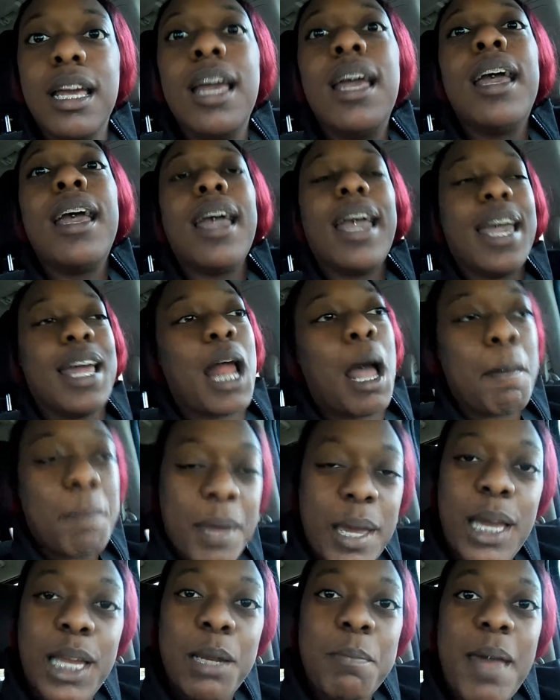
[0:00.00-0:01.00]
and I
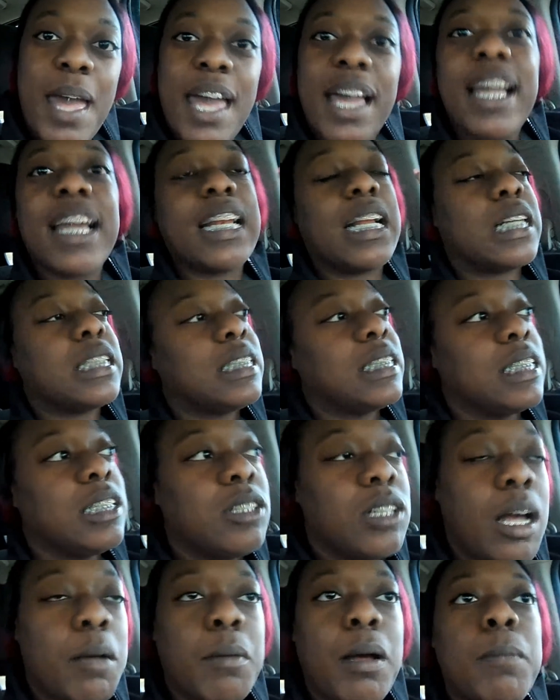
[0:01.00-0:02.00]
paid it back, and I still
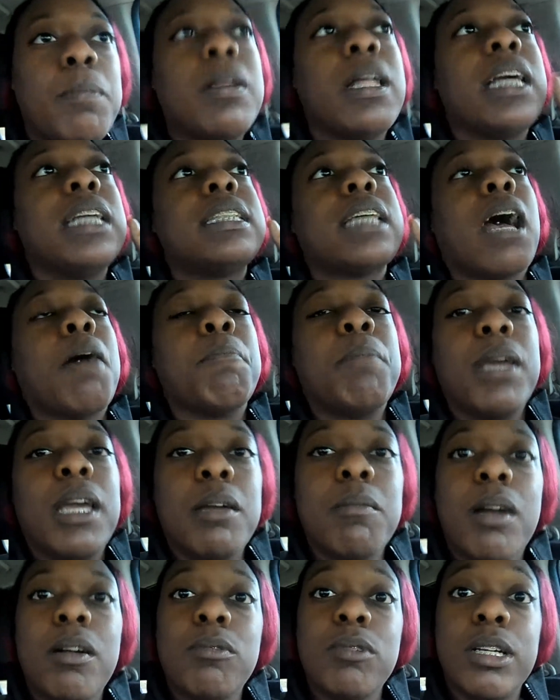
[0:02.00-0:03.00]
got my place. I'm paying
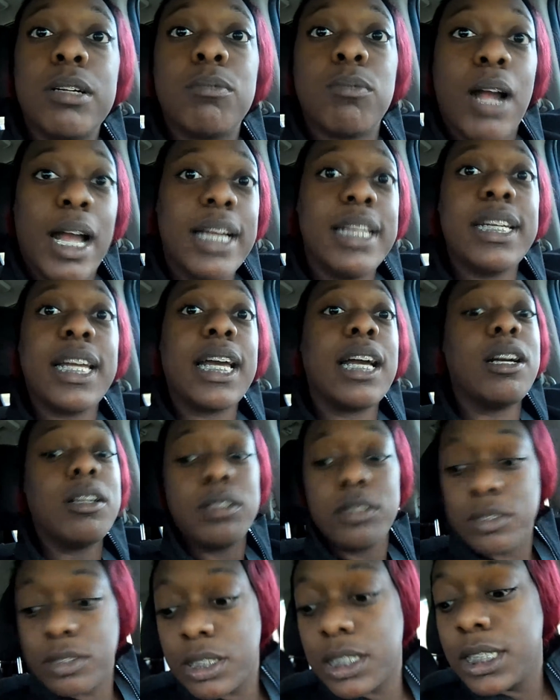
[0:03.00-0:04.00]
my rent right now,
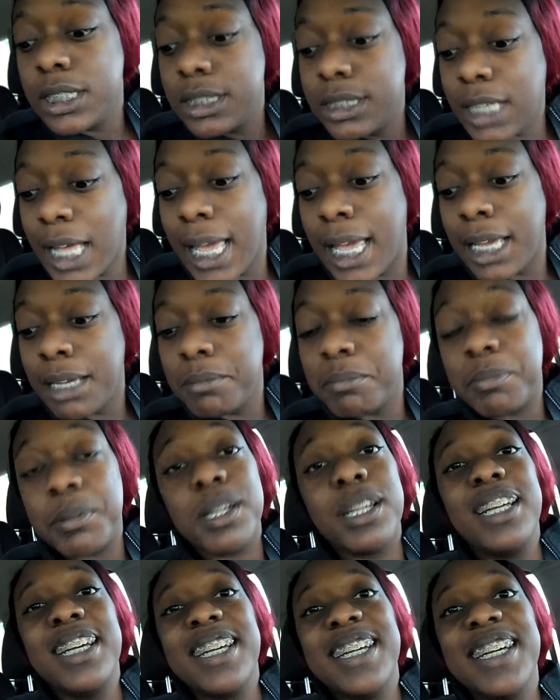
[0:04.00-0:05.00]
a little late,
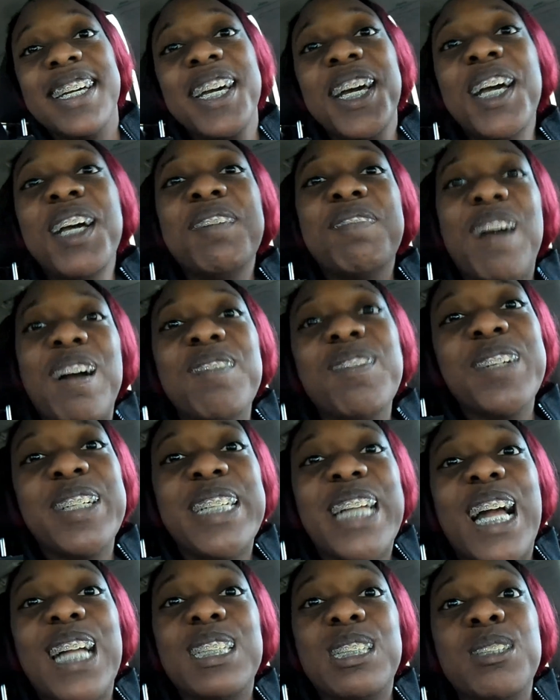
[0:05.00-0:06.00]
but my rent
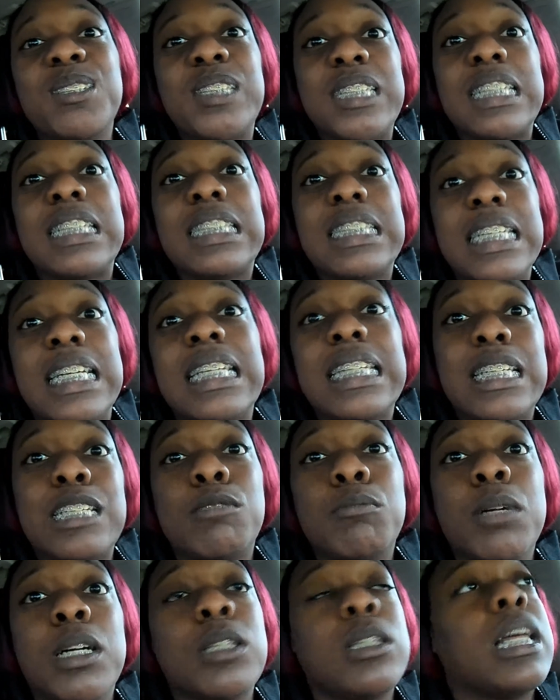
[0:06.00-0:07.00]
not due to the 10th of the
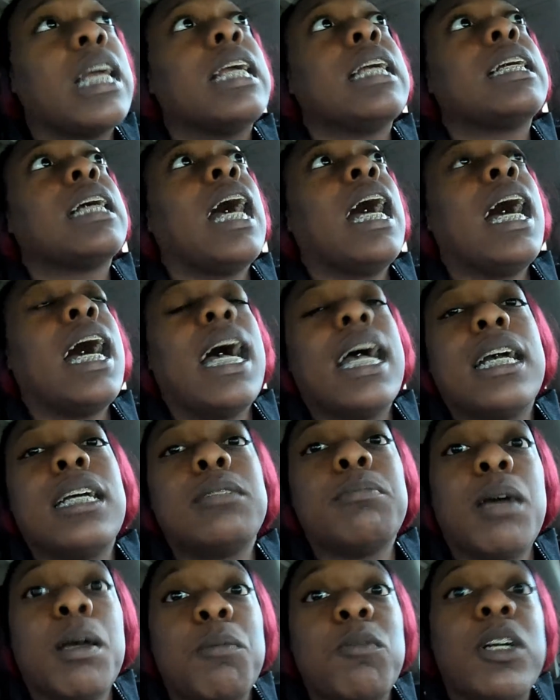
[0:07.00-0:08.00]
month, thank God. Because
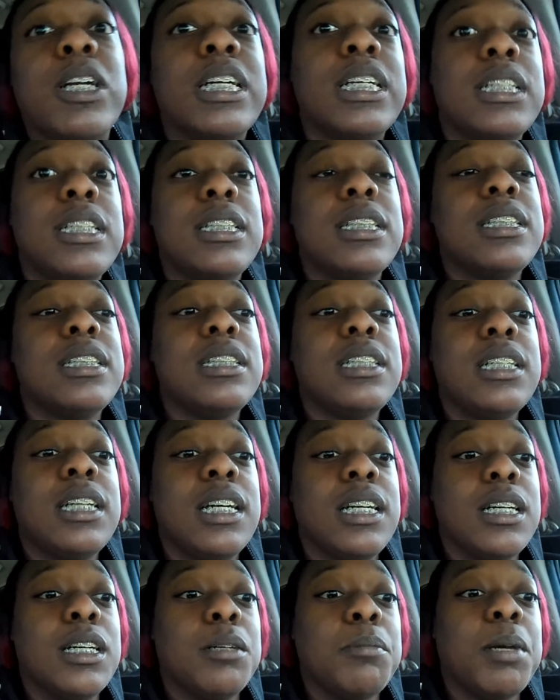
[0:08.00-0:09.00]
my rent,
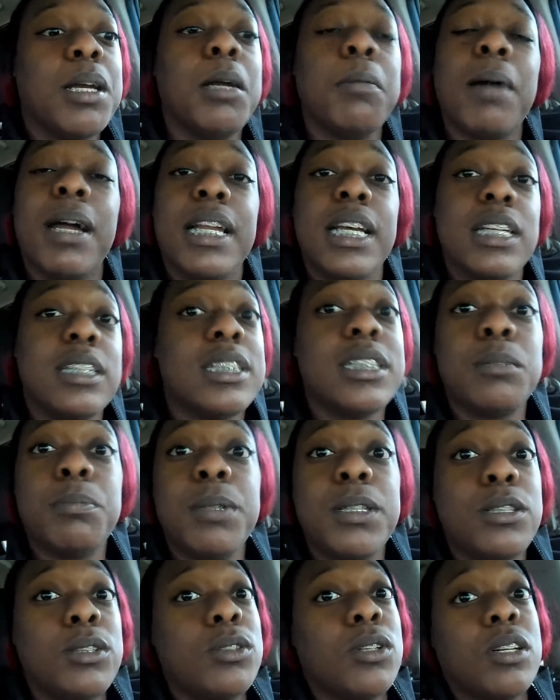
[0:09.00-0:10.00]
everybody else has been
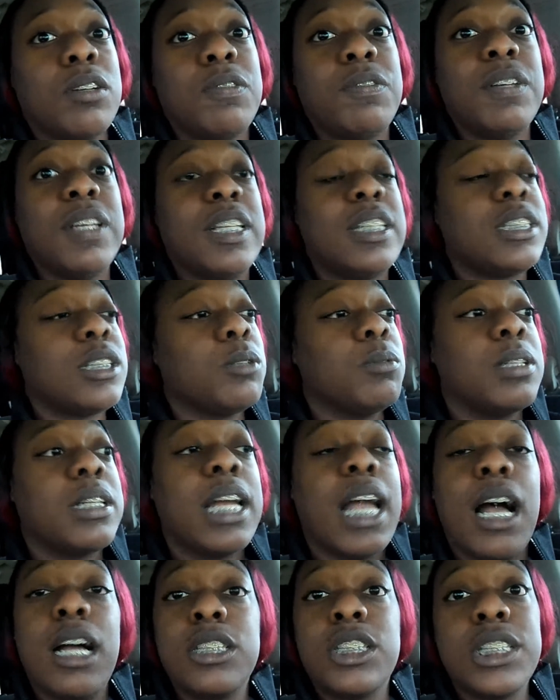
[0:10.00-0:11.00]
due on the 5th. So when
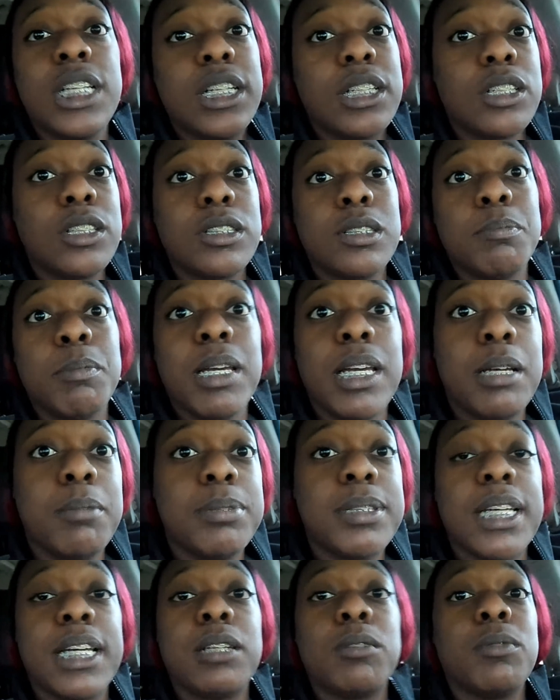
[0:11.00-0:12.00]
y'all share those memes
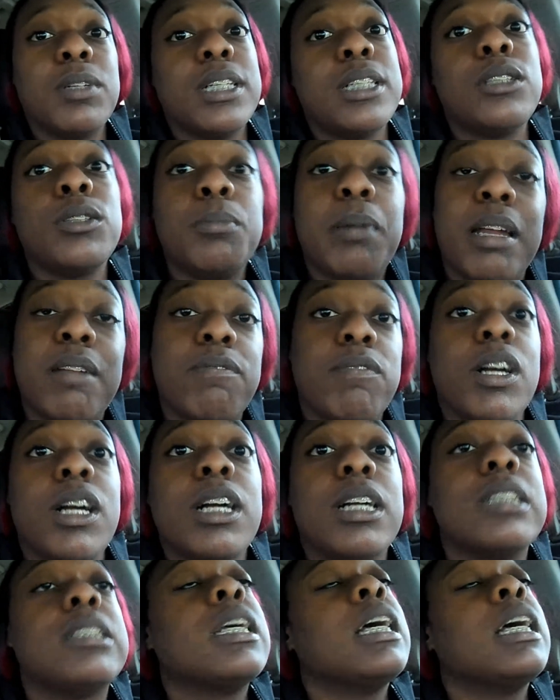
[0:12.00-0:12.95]
saying the rent due by the 1st,